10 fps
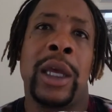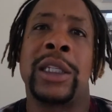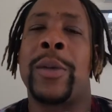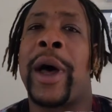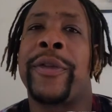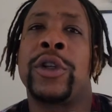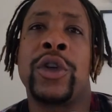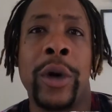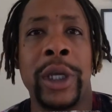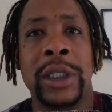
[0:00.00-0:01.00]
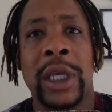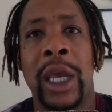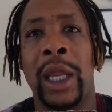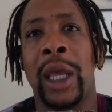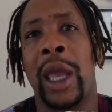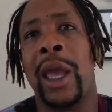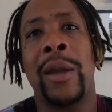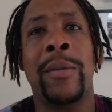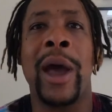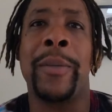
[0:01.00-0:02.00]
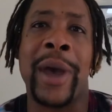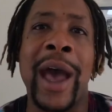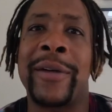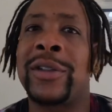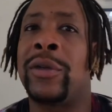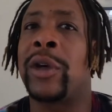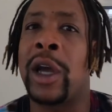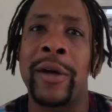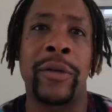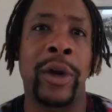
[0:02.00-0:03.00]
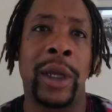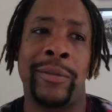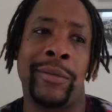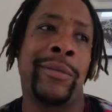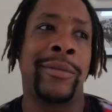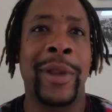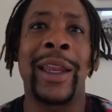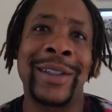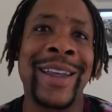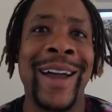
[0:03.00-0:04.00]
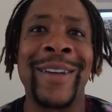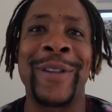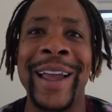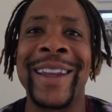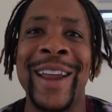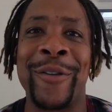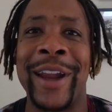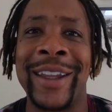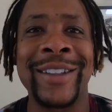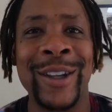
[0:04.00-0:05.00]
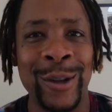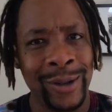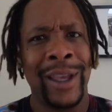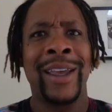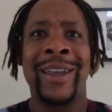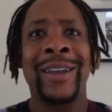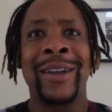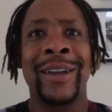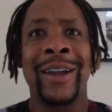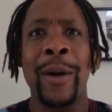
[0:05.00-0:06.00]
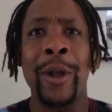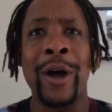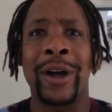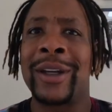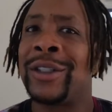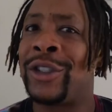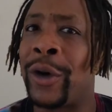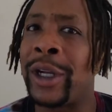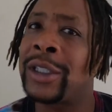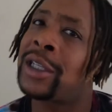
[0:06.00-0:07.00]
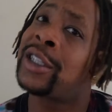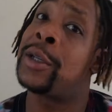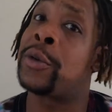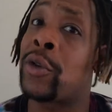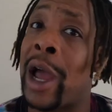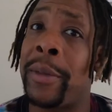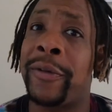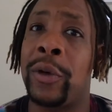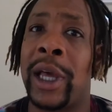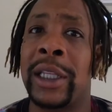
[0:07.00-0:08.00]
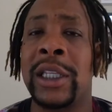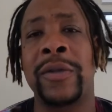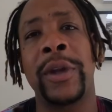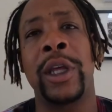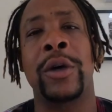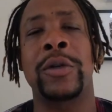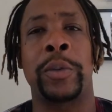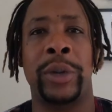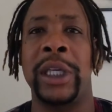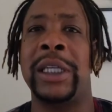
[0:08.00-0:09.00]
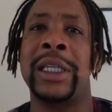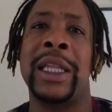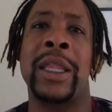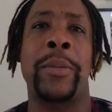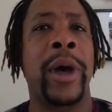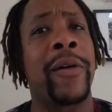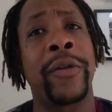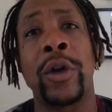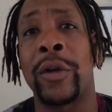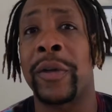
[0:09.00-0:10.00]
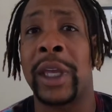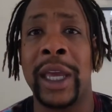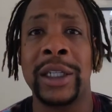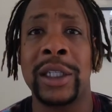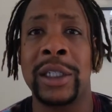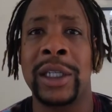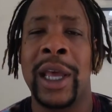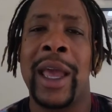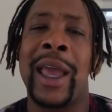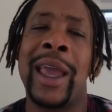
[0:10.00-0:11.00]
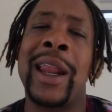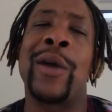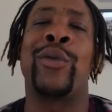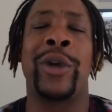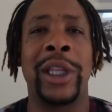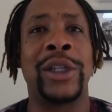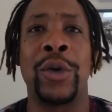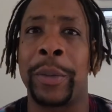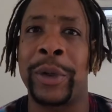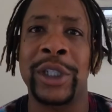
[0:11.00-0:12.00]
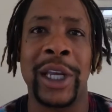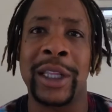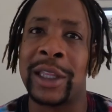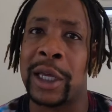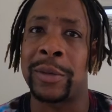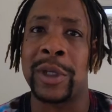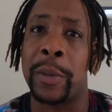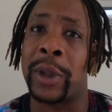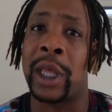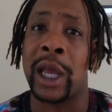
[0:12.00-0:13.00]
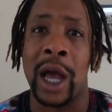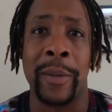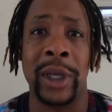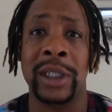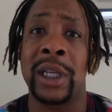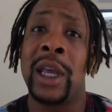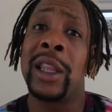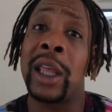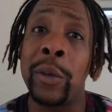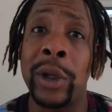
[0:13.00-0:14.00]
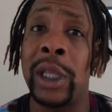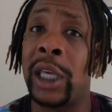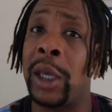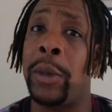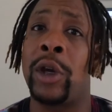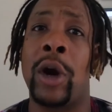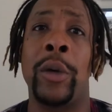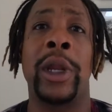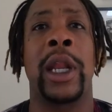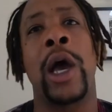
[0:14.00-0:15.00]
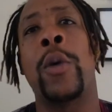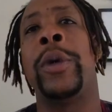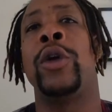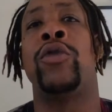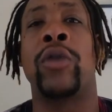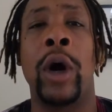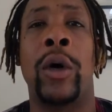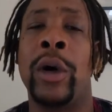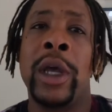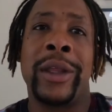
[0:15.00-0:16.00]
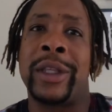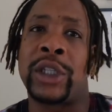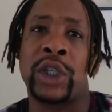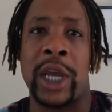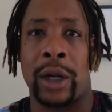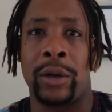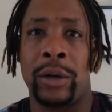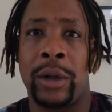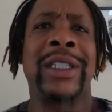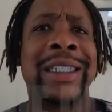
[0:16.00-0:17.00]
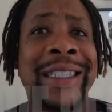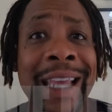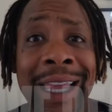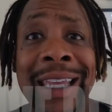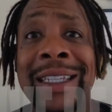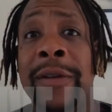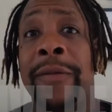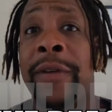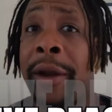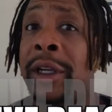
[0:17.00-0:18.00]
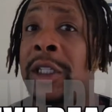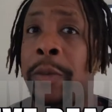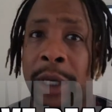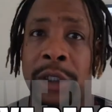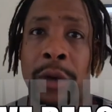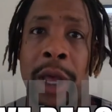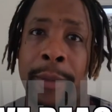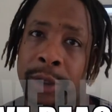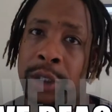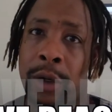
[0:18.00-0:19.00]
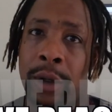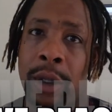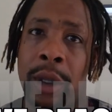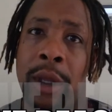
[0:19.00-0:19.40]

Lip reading: It's about the joy in skating and my path to recovery, and it's kind of like never ending. So come on, join us, subscribe if you like these videos, please hit the bell for notifications, and I really do appreciate the thumbs up in the comments. They really keep me going and help me grow this channel. Today is a very special episode.